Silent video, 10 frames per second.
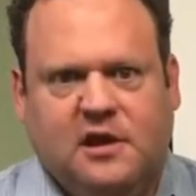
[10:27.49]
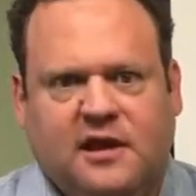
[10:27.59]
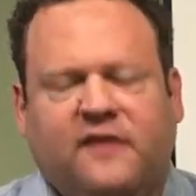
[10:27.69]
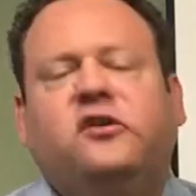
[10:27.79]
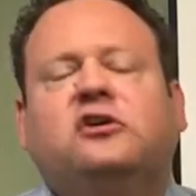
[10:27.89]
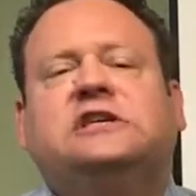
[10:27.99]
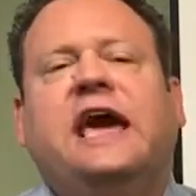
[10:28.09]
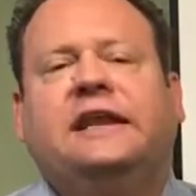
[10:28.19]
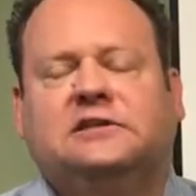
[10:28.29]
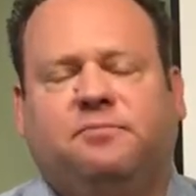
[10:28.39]
If your
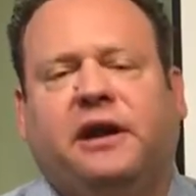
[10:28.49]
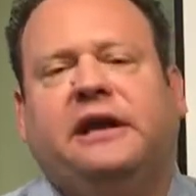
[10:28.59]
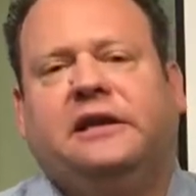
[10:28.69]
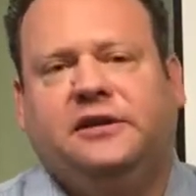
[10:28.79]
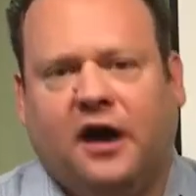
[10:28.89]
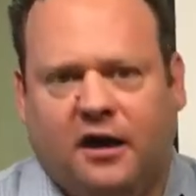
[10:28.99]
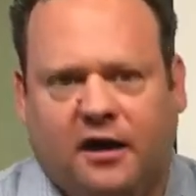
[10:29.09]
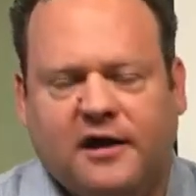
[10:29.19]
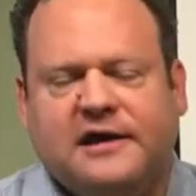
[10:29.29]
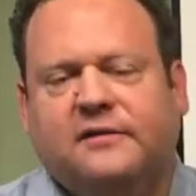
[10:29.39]
tenants bring in a
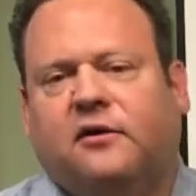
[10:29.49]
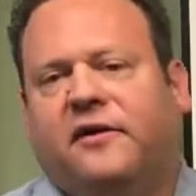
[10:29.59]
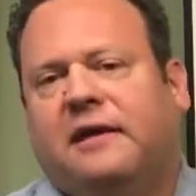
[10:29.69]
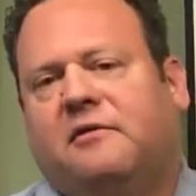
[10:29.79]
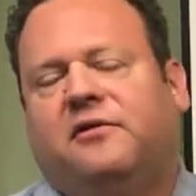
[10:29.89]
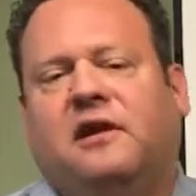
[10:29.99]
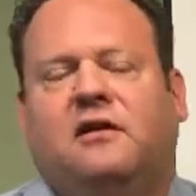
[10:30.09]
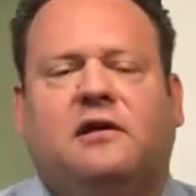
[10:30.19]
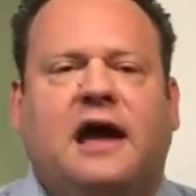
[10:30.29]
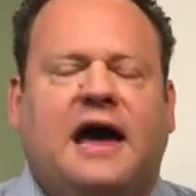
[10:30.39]
dog, or
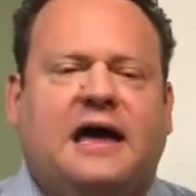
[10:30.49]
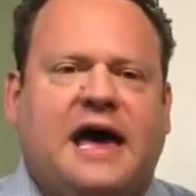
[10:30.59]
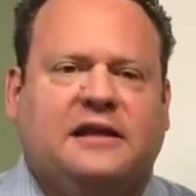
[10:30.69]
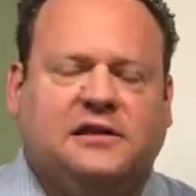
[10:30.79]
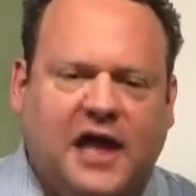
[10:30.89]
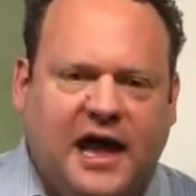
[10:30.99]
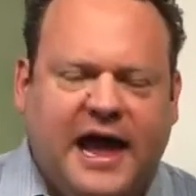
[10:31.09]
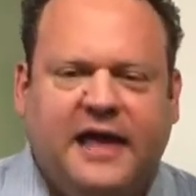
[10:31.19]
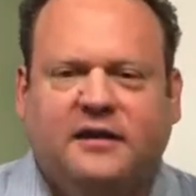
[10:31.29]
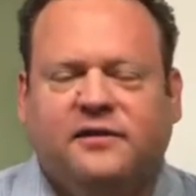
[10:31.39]
they're out of
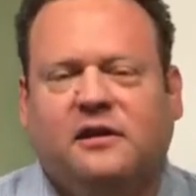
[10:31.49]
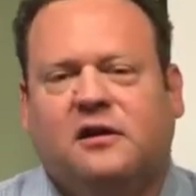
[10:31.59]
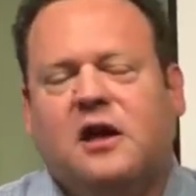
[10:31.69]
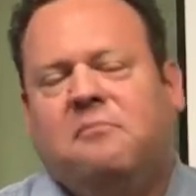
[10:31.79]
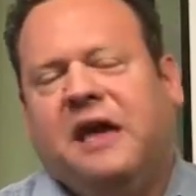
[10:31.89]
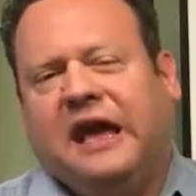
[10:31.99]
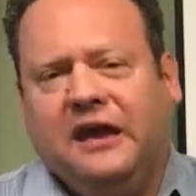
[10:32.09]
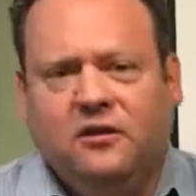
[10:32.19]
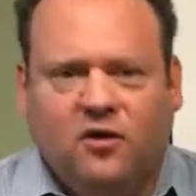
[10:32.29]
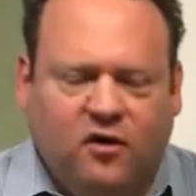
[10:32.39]
line and they're
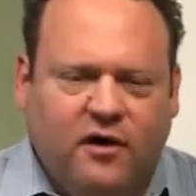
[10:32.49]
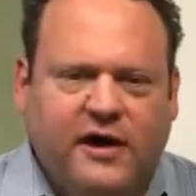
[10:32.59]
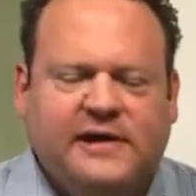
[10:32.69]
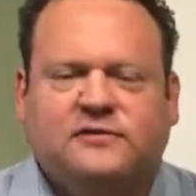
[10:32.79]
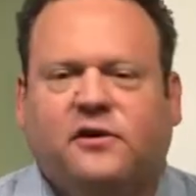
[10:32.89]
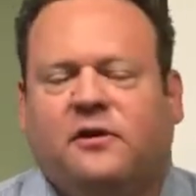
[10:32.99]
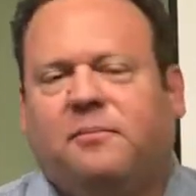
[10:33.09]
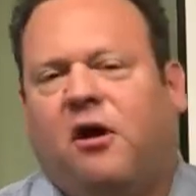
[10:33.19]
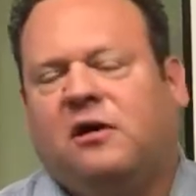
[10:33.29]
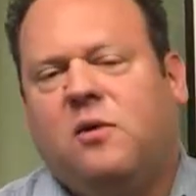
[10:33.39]
making noise, or they're
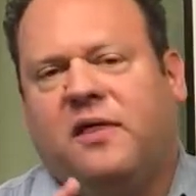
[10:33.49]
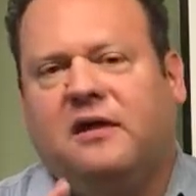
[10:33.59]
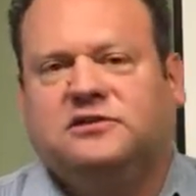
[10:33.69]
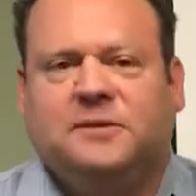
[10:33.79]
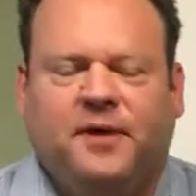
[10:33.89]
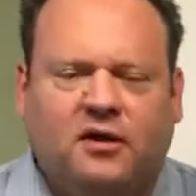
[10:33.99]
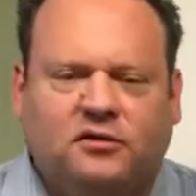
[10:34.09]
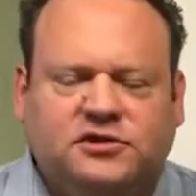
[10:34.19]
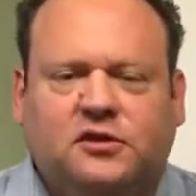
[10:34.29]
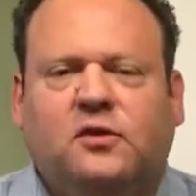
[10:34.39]
parking where they don't
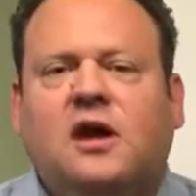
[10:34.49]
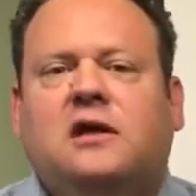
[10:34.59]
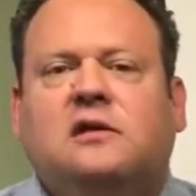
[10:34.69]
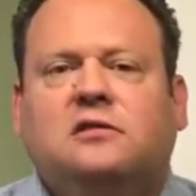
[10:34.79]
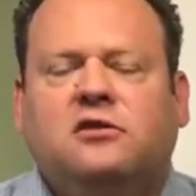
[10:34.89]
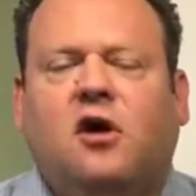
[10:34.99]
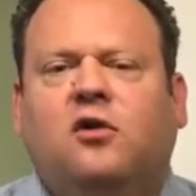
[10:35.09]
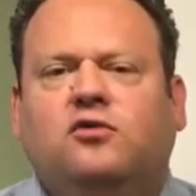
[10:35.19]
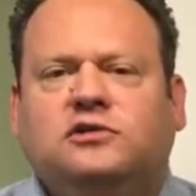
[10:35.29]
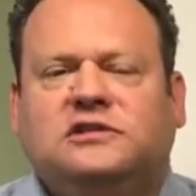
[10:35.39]
supposed to,
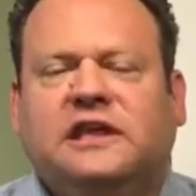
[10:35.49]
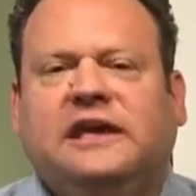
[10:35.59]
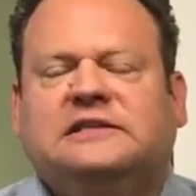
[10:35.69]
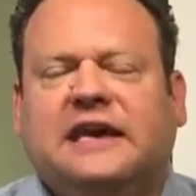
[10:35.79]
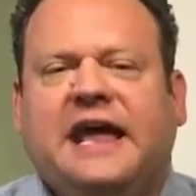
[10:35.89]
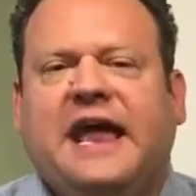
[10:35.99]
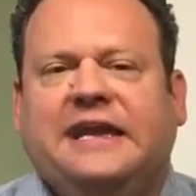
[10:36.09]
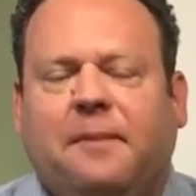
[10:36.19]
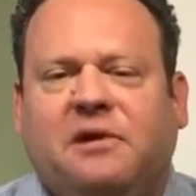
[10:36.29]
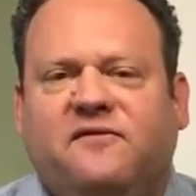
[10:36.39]
those things can end
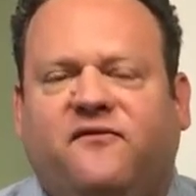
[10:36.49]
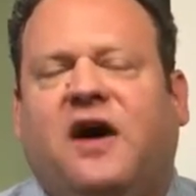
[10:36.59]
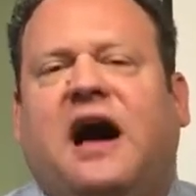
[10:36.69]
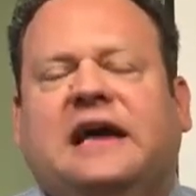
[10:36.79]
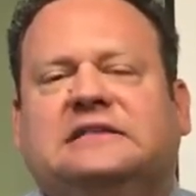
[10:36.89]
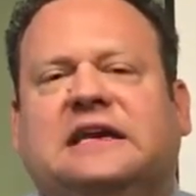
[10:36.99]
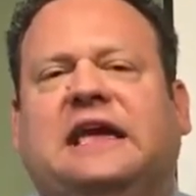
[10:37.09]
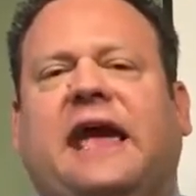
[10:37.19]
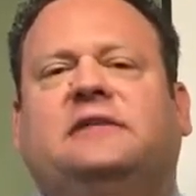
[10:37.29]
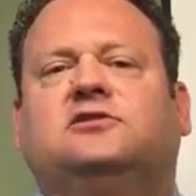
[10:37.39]
up in fines
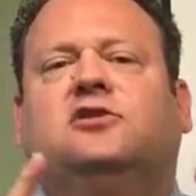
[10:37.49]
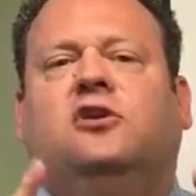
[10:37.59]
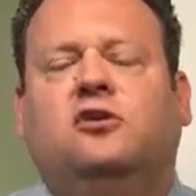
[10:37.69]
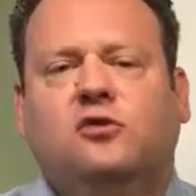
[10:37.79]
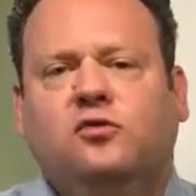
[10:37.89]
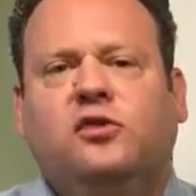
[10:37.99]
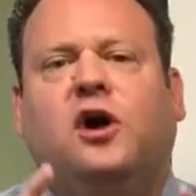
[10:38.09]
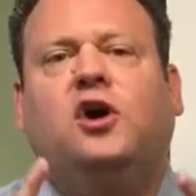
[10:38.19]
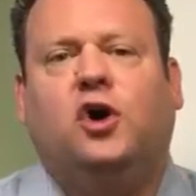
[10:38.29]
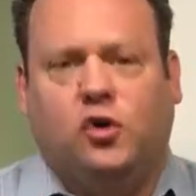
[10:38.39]
against you, the
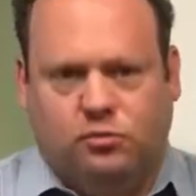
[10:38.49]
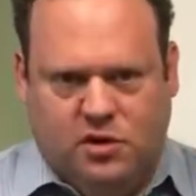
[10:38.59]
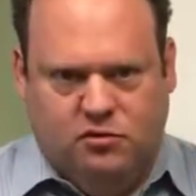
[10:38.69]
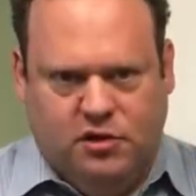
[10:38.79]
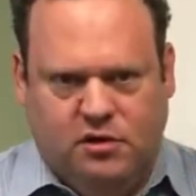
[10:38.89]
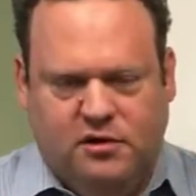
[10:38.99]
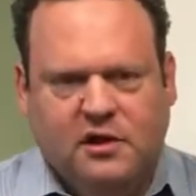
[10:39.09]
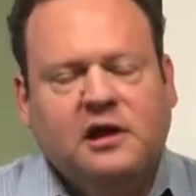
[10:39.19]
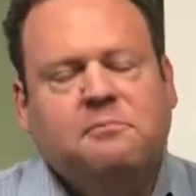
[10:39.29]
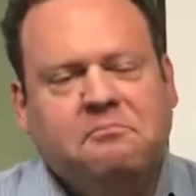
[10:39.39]
homeowner.
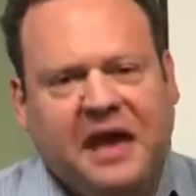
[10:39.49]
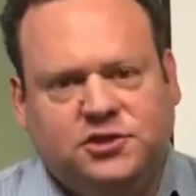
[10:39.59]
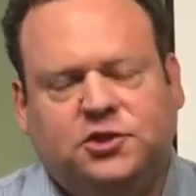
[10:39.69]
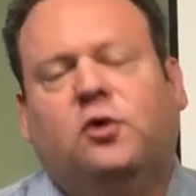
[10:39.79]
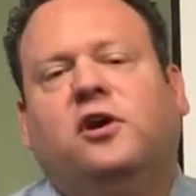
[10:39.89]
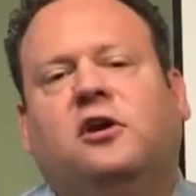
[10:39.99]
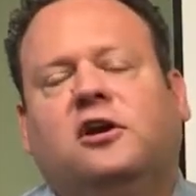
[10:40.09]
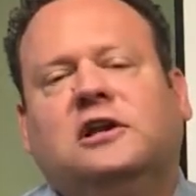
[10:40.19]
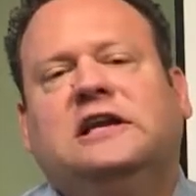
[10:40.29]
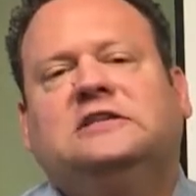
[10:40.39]
Make sure
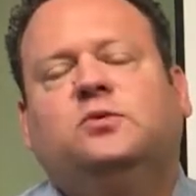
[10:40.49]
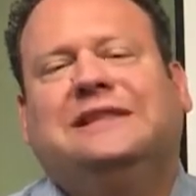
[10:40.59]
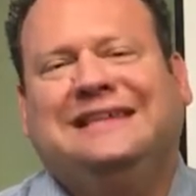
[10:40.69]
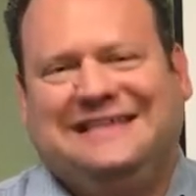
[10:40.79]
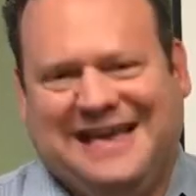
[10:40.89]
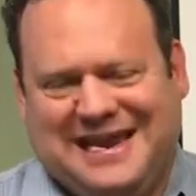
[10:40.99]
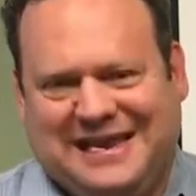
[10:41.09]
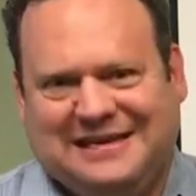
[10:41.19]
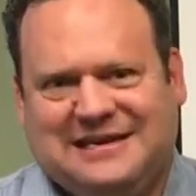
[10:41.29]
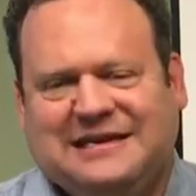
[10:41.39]
your lease with the
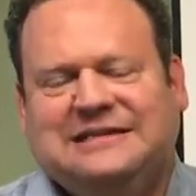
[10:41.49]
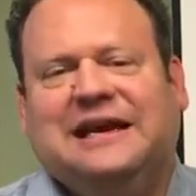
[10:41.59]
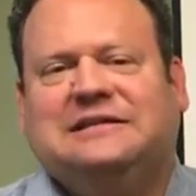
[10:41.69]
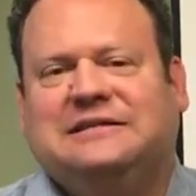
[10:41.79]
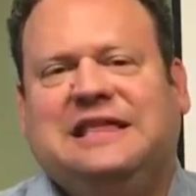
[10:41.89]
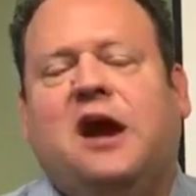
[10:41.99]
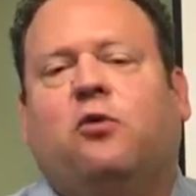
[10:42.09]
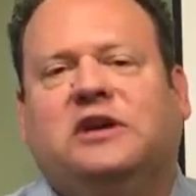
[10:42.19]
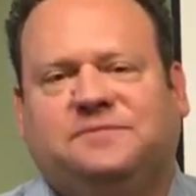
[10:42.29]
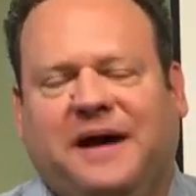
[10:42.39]
tenant says they're
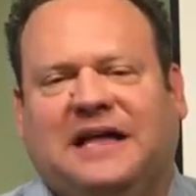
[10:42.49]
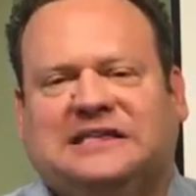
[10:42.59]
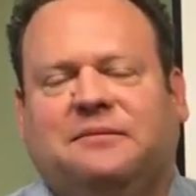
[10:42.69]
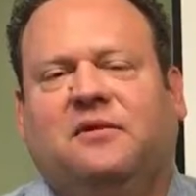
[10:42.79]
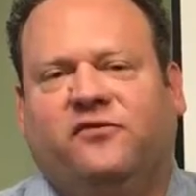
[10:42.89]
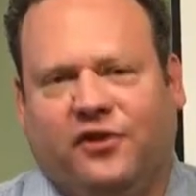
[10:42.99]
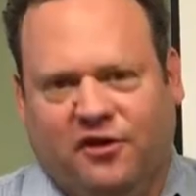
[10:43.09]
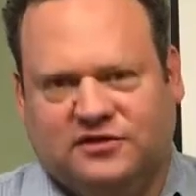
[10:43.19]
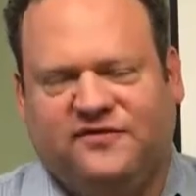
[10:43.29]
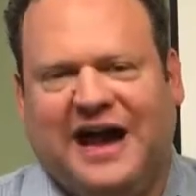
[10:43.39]
responsible for
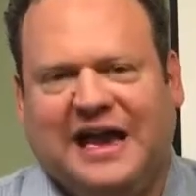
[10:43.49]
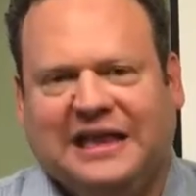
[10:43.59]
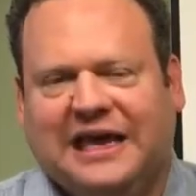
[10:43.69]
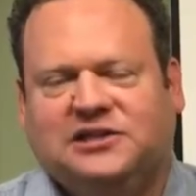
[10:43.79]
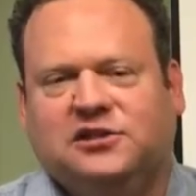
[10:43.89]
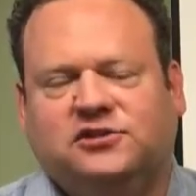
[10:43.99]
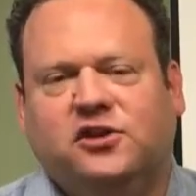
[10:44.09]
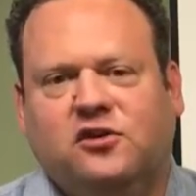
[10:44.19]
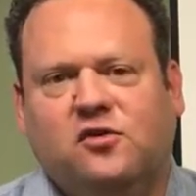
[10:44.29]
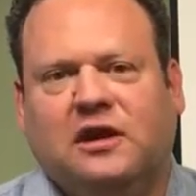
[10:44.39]
those violations, so
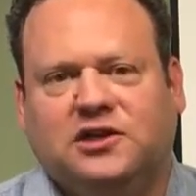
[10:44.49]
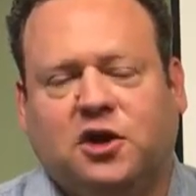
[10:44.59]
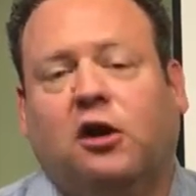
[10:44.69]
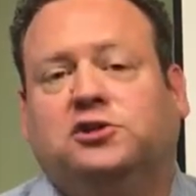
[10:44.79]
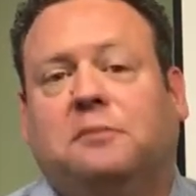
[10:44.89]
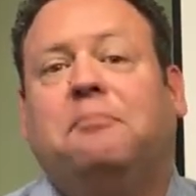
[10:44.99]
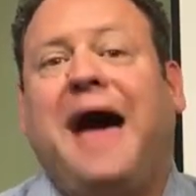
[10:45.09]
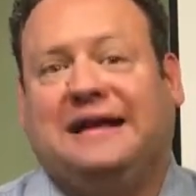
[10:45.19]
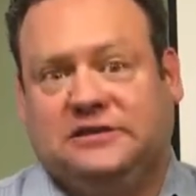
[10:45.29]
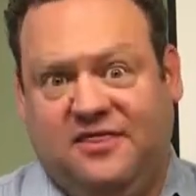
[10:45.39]
you can charge it
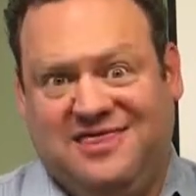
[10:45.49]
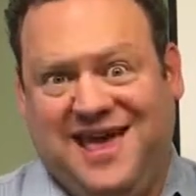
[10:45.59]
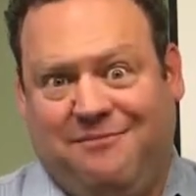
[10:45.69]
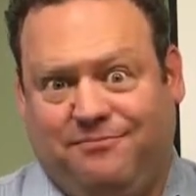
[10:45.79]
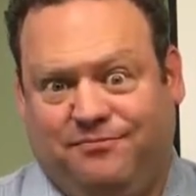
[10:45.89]
back to them.